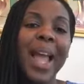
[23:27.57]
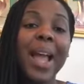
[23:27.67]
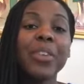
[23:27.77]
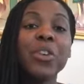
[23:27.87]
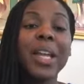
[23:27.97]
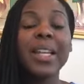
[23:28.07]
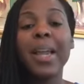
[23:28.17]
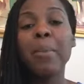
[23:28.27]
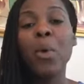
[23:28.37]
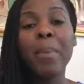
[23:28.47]
you can
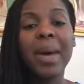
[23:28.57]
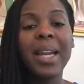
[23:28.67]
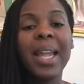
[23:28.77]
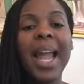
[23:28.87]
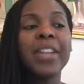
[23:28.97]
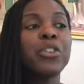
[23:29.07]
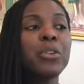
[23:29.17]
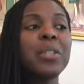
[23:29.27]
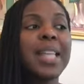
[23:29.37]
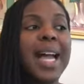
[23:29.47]
get more money and
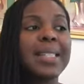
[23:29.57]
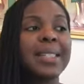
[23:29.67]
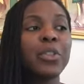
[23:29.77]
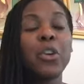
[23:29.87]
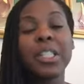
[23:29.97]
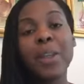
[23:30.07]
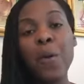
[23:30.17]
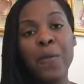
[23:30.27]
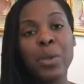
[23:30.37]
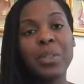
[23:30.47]
use your cell
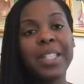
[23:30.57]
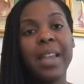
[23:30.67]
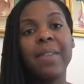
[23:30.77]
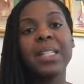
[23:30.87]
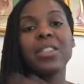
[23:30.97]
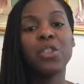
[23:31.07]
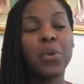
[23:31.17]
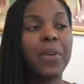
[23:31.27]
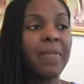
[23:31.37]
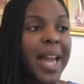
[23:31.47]
phone savings
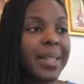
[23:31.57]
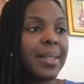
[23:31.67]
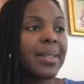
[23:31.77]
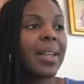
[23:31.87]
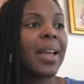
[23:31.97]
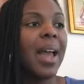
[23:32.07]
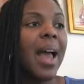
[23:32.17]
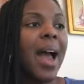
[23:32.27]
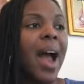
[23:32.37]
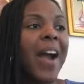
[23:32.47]
to invest.
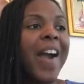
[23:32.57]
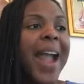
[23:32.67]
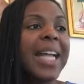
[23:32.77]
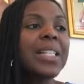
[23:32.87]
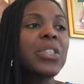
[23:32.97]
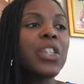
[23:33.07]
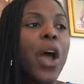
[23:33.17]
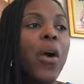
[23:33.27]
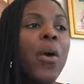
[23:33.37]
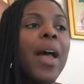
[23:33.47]
All right,
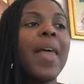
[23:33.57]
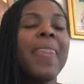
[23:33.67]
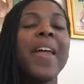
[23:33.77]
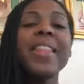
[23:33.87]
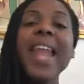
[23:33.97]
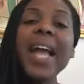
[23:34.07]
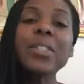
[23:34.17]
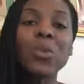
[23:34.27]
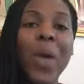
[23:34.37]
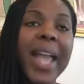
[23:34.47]
so the
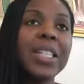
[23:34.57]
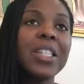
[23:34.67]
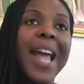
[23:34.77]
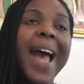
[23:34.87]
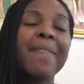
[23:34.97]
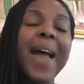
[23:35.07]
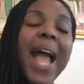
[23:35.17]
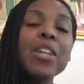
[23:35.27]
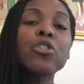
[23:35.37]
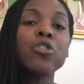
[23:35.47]
next way to have
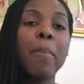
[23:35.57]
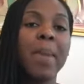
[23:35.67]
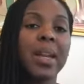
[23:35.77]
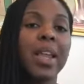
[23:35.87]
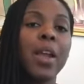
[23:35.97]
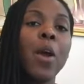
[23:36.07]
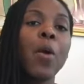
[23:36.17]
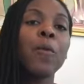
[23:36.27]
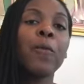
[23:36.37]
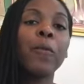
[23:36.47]
extra money
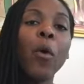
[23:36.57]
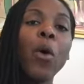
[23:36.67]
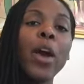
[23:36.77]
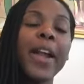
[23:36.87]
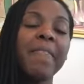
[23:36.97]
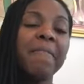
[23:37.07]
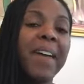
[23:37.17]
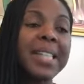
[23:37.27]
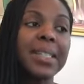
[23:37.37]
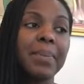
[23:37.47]
for
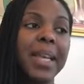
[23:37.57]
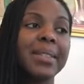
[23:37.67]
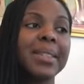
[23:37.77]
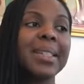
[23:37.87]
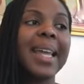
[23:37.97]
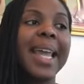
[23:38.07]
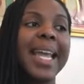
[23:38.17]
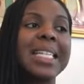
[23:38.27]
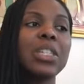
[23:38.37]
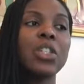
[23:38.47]
investments
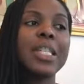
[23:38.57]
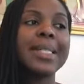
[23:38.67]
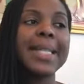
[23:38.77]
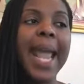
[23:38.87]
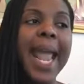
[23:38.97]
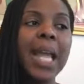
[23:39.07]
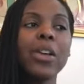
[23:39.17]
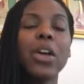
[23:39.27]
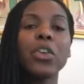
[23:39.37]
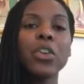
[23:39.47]
is to
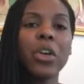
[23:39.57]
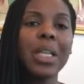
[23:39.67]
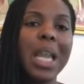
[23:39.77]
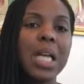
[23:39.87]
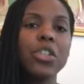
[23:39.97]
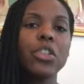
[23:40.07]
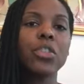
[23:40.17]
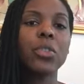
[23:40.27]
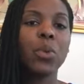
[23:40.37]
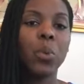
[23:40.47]
take your
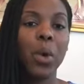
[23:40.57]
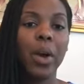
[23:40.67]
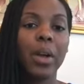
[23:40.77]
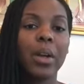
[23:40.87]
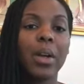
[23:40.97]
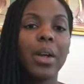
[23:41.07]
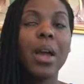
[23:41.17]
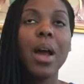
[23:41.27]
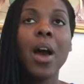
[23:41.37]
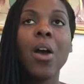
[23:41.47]
lunch to work.
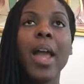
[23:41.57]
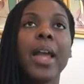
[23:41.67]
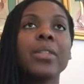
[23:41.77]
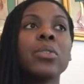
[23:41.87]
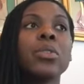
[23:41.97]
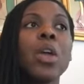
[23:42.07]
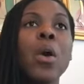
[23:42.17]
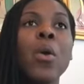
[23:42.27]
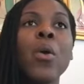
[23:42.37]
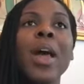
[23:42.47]
Okay,
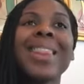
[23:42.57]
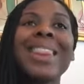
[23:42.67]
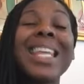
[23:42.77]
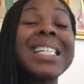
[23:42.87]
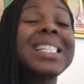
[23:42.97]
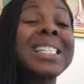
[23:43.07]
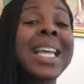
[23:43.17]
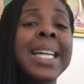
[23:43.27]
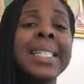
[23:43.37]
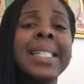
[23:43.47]
so this
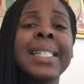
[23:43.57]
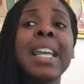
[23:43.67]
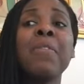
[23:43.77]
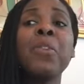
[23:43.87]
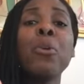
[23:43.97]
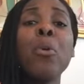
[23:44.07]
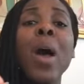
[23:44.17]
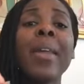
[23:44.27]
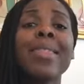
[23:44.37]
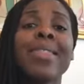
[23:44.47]
can save you
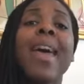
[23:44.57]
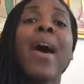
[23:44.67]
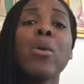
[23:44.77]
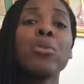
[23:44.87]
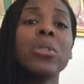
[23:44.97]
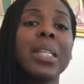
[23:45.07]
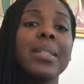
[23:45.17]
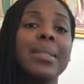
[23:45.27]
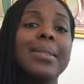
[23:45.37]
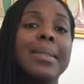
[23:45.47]

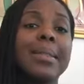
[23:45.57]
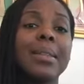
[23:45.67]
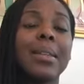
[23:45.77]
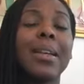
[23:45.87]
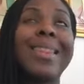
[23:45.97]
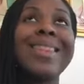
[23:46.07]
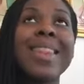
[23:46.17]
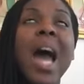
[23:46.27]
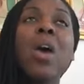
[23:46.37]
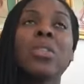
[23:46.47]
thousands
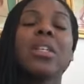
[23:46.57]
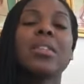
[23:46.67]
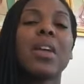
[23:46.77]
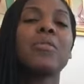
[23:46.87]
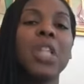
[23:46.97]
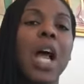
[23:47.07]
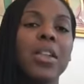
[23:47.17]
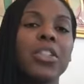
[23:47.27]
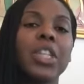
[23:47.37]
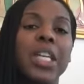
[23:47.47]
of
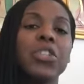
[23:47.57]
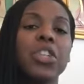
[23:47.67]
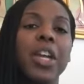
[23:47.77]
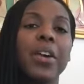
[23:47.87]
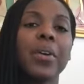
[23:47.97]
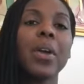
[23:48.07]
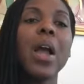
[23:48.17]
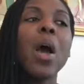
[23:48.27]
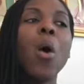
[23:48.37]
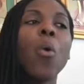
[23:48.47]
dollars each year.
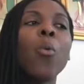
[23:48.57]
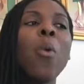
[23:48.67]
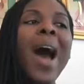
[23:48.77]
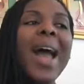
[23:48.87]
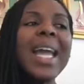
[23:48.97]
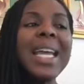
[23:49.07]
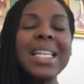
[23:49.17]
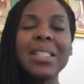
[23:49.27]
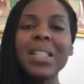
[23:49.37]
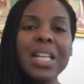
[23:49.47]
Why
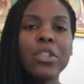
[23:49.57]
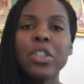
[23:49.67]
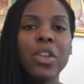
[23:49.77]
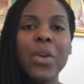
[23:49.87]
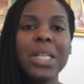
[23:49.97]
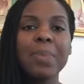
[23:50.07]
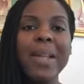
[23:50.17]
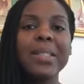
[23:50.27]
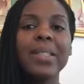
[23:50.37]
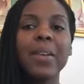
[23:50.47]
is lunch so
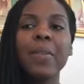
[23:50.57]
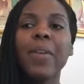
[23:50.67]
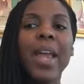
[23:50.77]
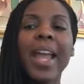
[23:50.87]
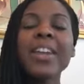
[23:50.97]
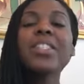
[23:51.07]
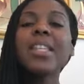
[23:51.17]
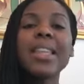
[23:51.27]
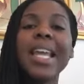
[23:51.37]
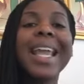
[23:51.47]
expensive? Here's
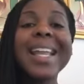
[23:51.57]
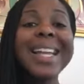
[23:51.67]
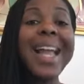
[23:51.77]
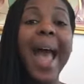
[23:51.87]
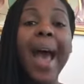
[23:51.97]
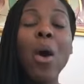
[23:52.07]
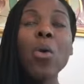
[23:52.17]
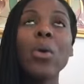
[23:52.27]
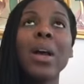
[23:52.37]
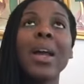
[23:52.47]
the thing, eating
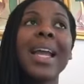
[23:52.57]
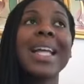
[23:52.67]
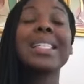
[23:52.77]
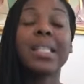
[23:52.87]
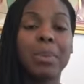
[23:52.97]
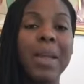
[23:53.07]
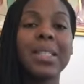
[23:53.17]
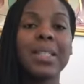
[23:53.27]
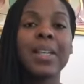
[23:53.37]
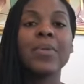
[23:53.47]
out is
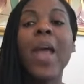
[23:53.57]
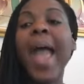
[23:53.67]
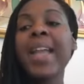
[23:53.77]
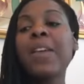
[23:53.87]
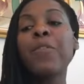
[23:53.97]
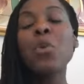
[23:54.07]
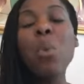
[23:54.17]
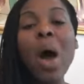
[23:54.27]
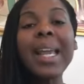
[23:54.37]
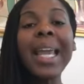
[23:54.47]
expensive. And if you
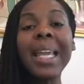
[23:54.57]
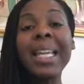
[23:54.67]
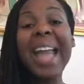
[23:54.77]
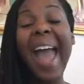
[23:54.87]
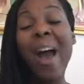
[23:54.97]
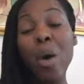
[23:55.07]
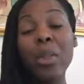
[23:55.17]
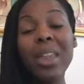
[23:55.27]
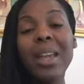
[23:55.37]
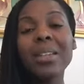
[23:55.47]
want to eat
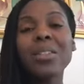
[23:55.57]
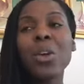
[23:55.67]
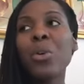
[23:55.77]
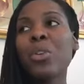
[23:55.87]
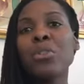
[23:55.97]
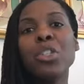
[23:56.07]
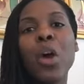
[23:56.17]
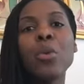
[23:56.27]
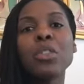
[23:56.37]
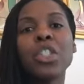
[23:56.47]
healthy, so you
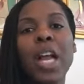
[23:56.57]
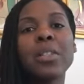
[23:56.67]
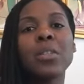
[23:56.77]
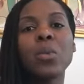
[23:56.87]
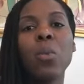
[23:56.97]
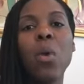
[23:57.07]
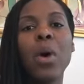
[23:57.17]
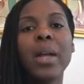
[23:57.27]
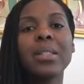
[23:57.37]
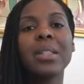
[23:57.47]
don't just
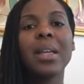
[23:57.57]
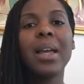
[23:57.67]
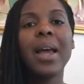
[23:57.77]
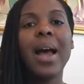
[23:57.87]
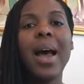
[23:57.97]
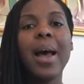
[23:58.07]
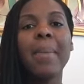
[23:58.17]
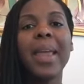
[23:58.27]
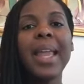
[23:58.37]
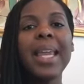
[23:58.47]
want
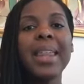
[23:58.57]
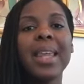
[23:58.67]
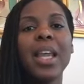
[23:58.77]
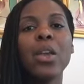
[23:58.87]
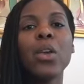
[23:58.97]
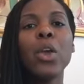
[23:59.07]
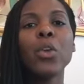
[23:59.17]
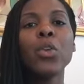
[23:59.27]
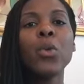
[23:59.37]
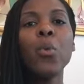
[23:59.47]
anything,
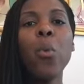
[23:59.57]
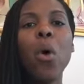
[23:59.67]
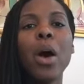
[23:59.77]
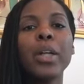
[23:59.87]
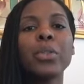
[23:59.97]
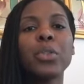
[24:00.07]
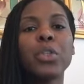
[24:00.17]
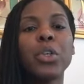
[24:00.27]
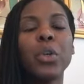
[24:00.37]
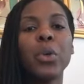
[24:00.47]
you want
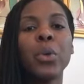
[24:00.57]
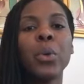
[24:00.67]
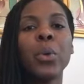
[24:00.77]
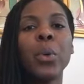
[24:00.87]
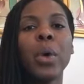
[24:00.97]
to